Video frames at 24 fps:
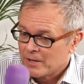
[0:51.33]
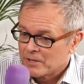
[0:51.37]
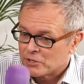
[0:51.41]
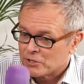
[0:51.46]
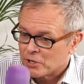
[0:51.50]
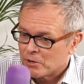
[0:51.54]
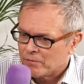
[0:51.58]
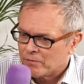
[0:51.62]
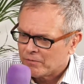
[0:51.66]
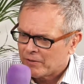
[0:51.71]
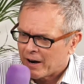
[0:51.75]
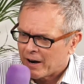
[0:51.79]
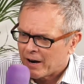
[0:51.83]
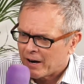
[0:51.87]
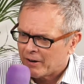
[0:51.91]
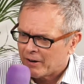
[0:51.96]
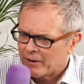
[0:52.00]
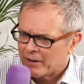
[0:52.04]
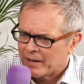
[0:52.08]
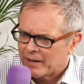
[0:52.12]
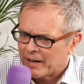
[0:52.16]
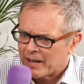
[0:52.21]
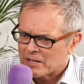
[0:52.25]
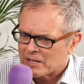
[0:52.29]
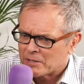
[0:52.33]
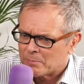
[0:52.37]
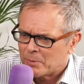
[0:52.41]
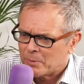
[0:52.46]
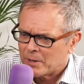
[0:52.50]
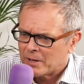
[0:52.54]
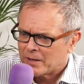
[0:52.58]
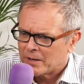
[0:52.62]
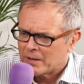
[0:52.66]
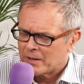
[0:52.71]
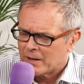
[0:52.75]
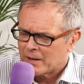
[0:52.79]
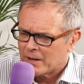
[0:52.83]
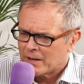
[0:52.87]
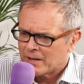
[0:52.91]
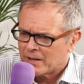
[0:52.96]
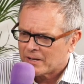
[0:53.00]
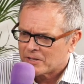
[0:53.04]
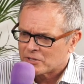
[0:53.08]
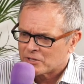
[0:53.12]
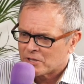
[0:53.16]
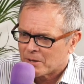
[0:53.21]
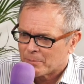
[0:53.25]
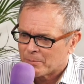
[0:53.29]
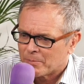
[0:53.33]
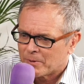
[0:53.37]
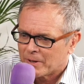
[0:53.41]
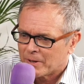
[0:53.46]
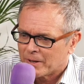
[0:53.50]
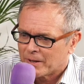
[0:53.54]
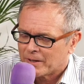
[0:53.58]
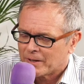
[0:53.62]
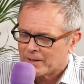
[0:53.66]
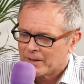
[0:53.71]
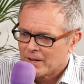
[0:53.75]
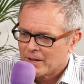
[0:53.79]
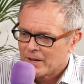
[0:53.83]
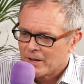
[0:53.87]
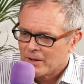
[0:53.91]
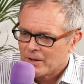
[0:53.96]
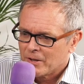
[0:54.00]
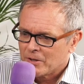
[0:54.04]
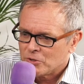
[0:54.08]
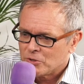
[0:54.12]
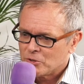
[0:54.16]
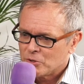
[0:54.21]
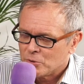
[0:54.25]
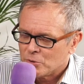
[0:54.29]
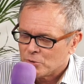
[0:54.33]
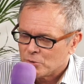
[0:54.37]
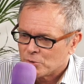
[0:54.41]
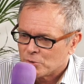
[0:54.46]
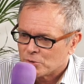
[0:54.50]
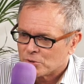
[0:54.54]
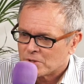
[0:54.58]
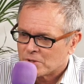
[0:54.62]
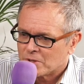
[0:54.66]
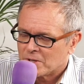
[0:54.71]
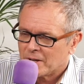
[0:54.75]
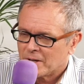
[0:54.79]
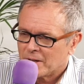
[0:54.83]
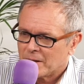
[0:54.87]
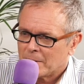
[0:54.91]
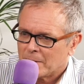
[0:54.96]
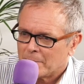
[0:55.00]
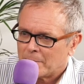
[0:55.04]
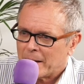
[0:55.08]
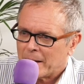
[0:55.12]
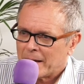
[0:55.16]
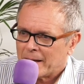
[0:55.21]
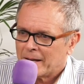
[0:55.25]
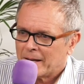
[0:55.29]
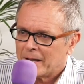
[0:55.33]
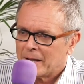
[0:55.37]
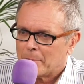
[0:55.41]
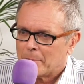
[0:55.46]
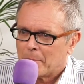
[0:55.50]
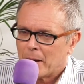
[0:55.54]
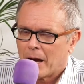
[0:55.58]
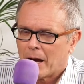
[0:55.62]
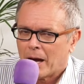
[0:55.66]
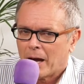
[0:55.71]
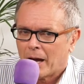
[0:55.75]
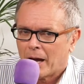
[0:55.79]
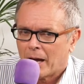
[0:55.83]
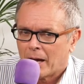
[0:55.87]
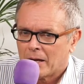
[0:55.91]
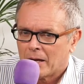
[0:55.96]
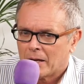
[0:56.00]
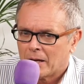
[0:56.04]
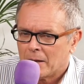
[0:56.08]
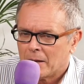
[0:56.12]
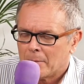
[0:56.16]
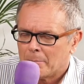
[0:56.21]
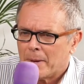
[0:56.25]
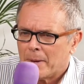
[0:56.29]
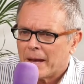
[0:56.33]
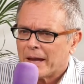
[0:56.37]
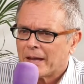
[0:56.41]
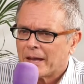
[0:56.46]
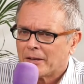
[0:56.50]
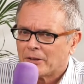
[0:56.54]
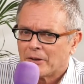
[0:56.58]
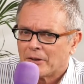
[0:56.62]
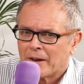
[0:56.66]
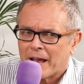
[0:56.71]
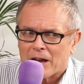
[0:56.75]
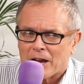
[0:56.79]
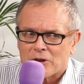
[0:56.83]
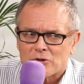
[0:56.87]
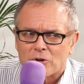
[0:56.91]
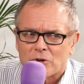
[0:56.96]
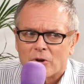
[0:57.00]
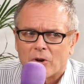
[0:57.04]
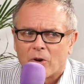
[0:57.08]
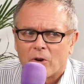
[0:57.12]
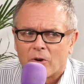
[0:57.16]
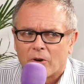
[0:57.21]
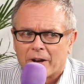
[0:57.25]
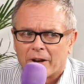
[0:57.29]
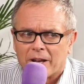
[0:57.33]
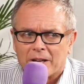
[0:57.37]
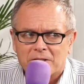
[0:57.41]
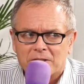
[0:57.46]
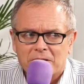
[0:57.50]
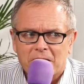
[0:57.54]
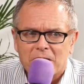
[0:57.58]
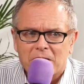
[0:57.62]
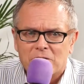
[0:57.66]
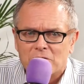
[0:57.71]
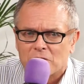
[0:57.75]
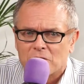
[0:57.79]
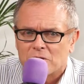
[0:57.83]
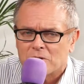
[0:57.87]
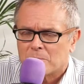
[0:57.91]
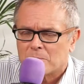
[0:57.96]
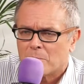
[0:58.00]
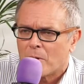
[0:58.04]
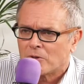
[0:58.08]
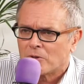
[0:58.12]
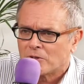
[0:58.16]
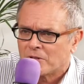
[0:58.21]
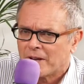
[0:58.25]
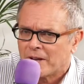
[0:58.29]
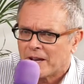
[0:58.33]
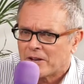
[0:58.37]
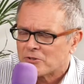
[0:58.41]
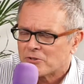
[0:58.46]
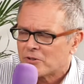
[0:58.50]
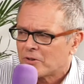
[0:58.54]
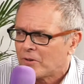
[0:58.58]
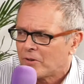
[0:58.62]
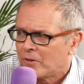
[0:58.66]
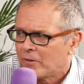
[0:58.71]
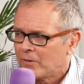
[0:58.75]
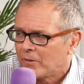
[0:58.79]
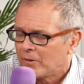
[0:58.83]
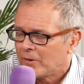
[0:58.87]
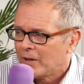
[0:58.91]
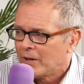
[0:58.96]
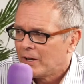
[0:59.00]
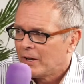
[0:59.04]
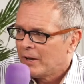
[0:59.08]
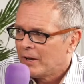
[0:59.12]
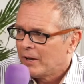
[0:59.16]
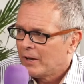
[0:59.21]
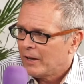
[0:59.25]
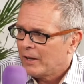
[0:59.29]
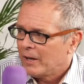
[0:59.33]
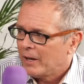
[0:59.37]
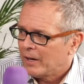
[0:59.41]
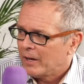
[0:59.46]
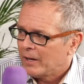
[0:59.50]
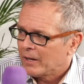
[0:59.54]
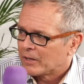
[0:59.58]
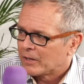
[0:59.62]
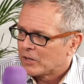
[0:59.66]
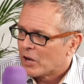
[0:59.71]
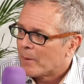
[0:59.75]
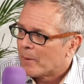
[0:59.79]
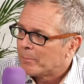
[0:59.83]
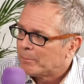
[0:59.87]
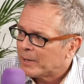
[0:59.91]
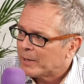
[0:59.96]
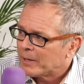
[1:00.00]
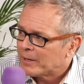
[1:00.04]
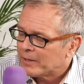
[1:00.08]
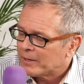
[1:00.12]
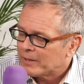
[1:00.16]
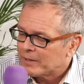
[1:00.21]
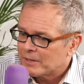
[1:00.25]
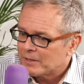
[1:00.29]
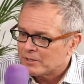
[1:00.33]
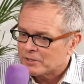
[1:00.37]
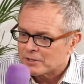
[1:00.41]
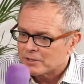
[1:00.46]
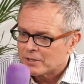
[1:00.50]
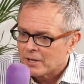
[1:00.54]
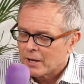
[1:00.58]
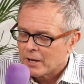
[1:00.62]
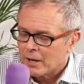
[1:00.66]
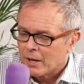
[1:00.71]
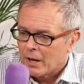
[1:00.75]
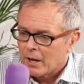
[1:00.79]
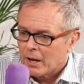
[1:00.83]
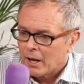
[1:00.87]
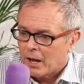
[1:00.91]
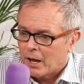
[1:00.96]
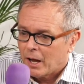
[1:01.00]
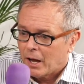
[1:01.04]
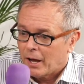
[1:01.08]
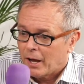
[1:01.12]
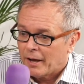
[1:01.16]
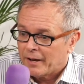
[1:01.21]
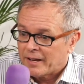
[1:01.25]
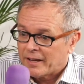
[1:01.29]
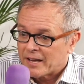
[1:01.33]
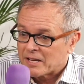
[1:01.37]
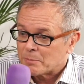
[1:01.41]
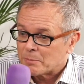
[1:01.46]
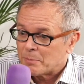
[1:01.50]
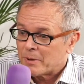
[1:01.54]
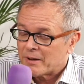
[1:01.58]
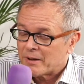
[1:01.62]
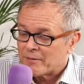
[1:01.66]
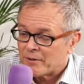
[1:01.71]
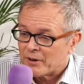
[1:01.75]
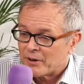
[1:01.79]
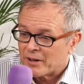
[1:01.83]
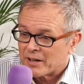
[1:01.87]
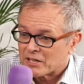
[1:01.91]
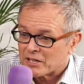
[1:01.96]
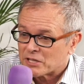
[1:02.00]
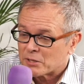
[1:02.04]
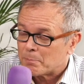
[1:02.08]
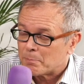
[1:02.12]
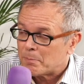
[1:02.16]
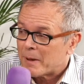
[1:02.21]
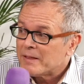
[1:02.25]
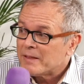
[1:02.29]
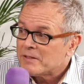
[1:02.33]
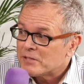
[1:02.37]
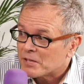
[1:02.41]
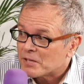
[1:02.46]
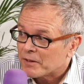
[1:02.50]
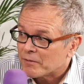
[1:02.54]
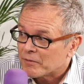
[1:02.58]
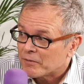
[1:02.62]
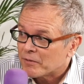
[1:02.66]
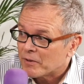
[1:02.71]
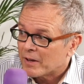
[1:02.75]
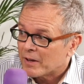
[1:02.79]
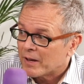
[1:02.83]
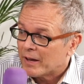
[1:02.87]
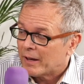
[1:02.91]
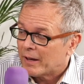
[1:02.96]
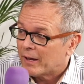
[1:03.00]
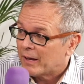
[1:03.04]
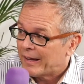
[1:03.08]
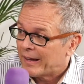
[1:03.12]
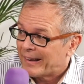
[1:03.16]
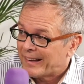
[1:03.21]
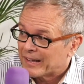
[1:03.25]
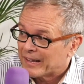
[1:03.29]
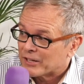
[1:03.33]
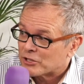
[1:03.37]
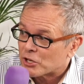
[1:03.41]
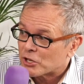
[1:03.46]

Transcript: So far, it has been uh, something used uh, mainly by uh, big international organizations, multinational uh, companies, uh, it has been a very expensive uh, and